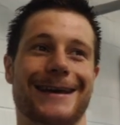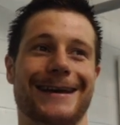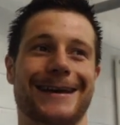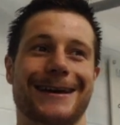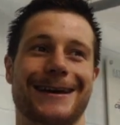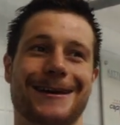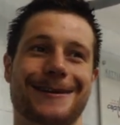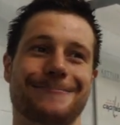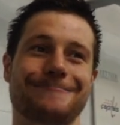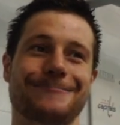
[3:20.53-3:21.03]

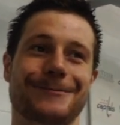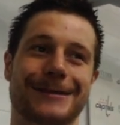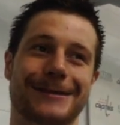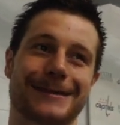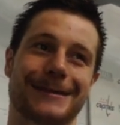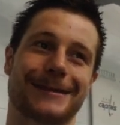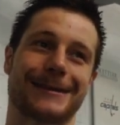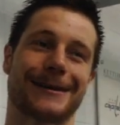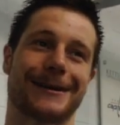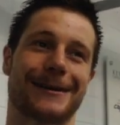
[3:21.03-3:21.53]
Uh,
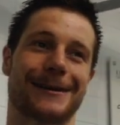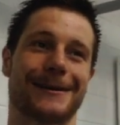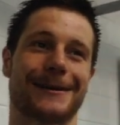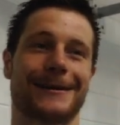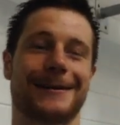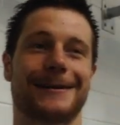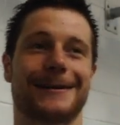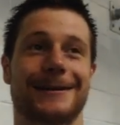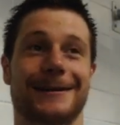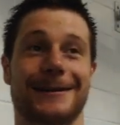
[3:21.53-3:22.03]
but
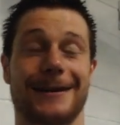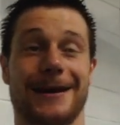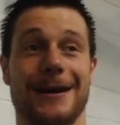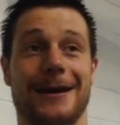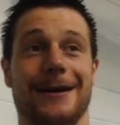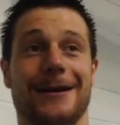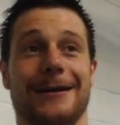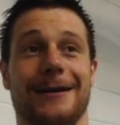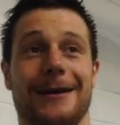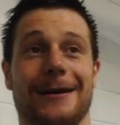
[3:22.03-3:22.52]
uh,
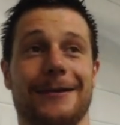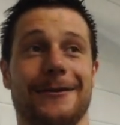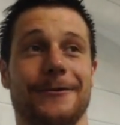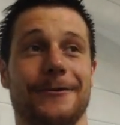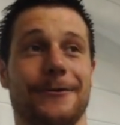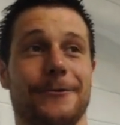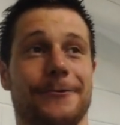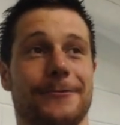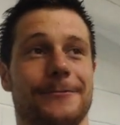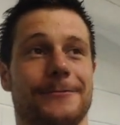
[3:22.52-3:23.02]
yeah, I don't
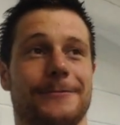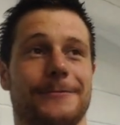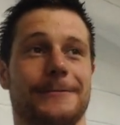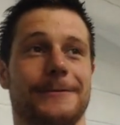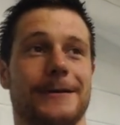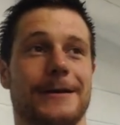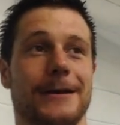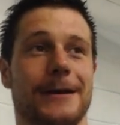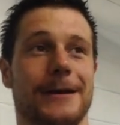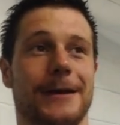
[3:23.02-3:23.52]
know.
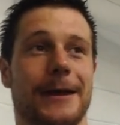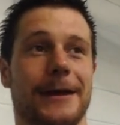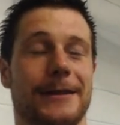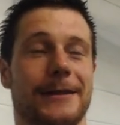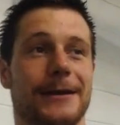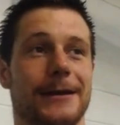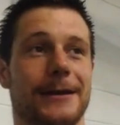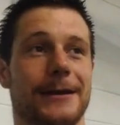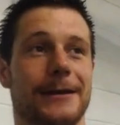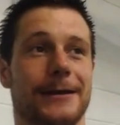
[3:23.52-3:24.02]
I
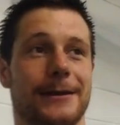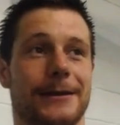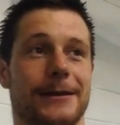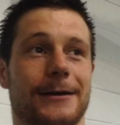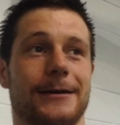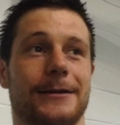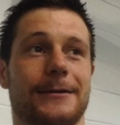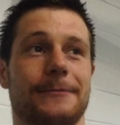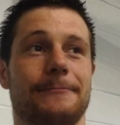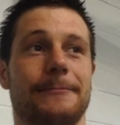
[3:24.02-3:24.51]
think
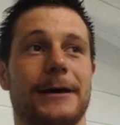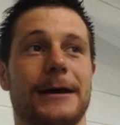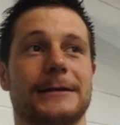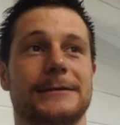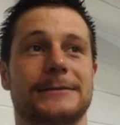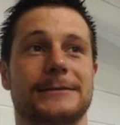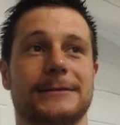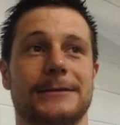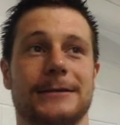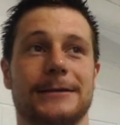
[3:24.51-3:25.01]
uh, the
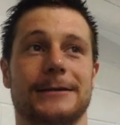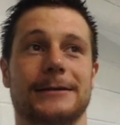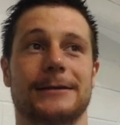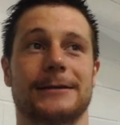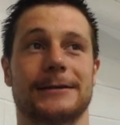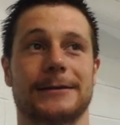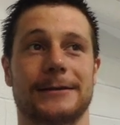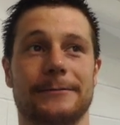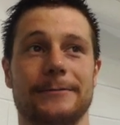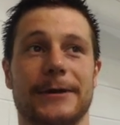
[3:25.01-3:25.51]
best uh,
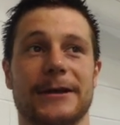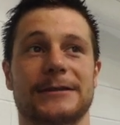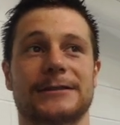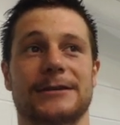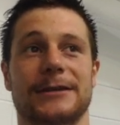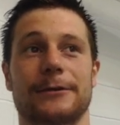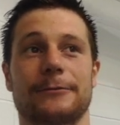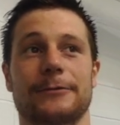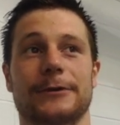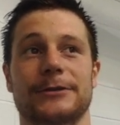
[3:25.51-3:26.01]
the best
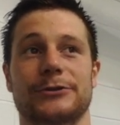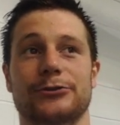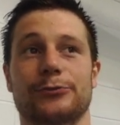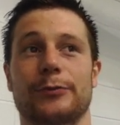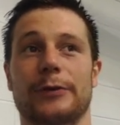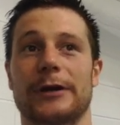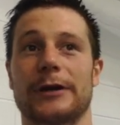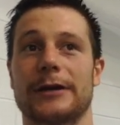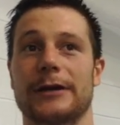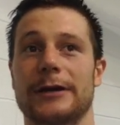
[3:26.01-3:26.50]
thing was to
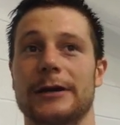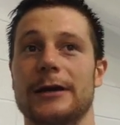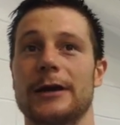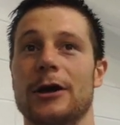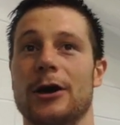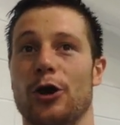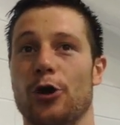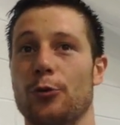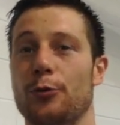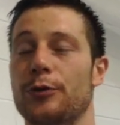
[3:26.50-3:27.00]
play
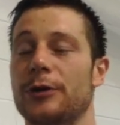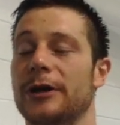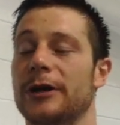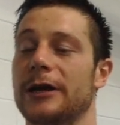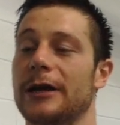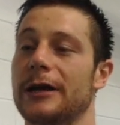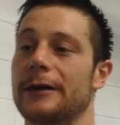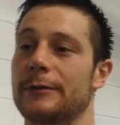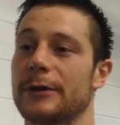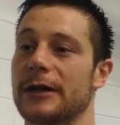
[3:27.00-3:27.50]
opening
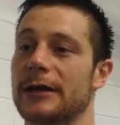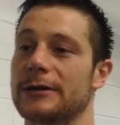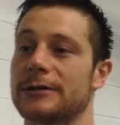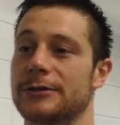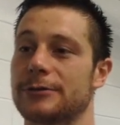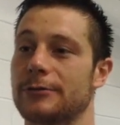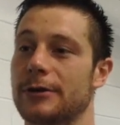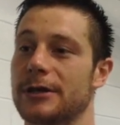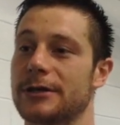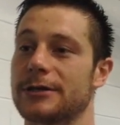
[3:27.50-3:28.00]
game
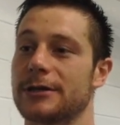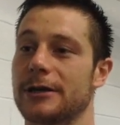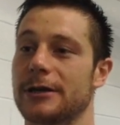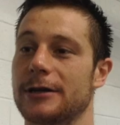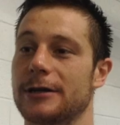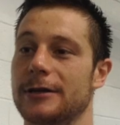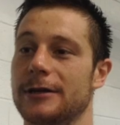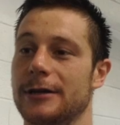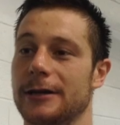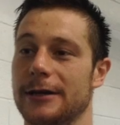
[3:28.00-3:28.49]
against Russia,
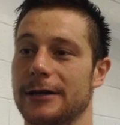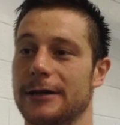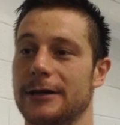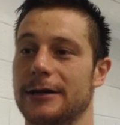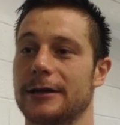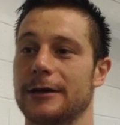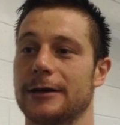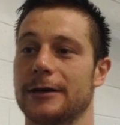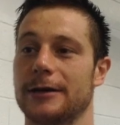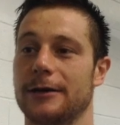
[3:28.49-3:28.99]
yeah, like
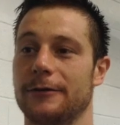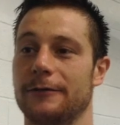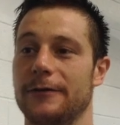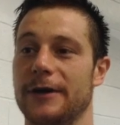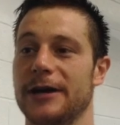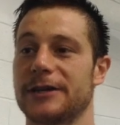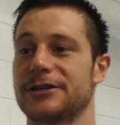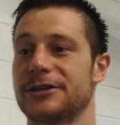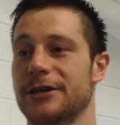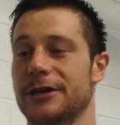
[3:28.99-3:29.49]
oh, yeah.
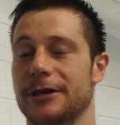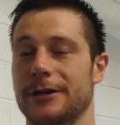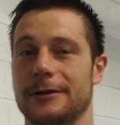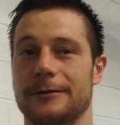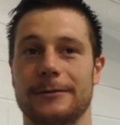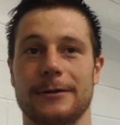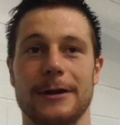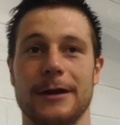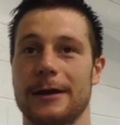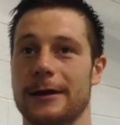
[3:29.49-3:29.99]
Uh, Ovechkin,
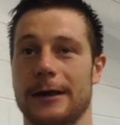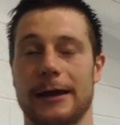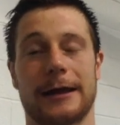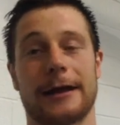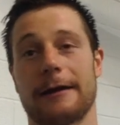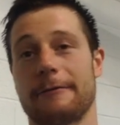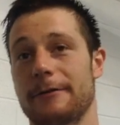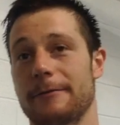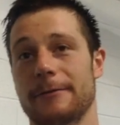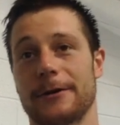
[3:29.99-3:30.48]
mm -hmm.
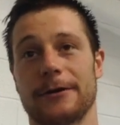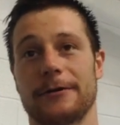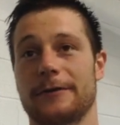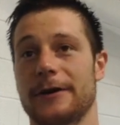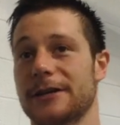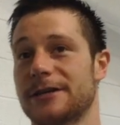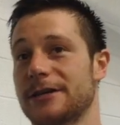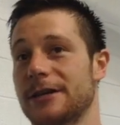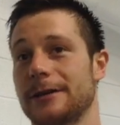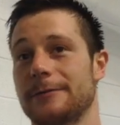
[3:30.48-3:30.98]
like everybody,
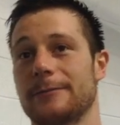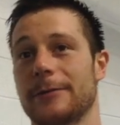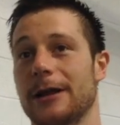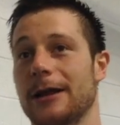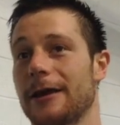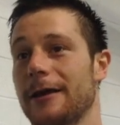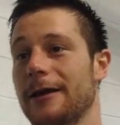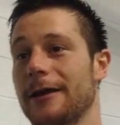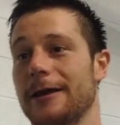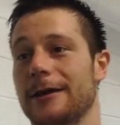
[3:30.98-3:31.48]
Ovechkin,
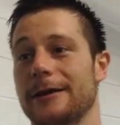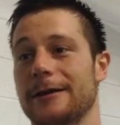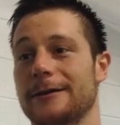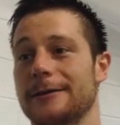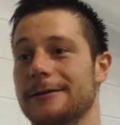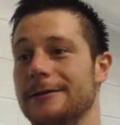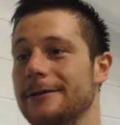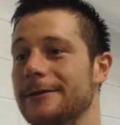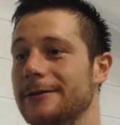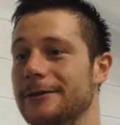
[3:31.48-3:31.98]
Malkin,
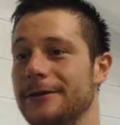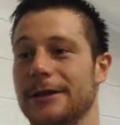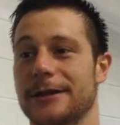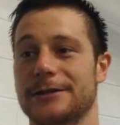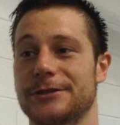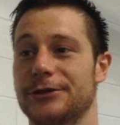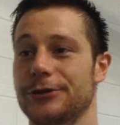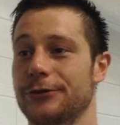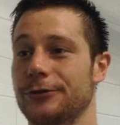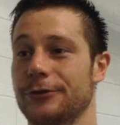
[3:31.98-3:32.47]
yeah.
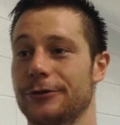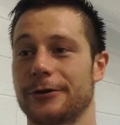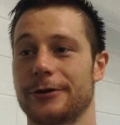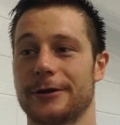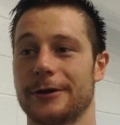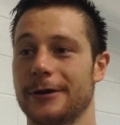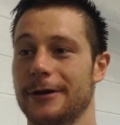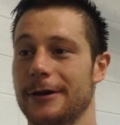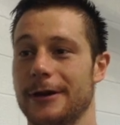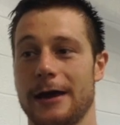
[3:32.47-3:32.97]
Datsyuk,
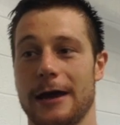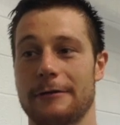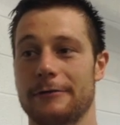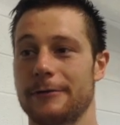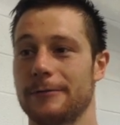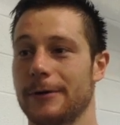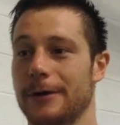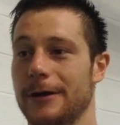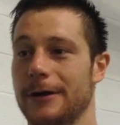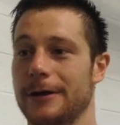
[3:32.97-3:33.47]
mm-hmm.
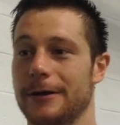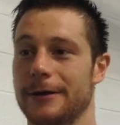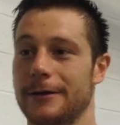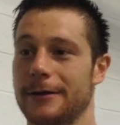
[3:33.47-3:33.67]
everybody.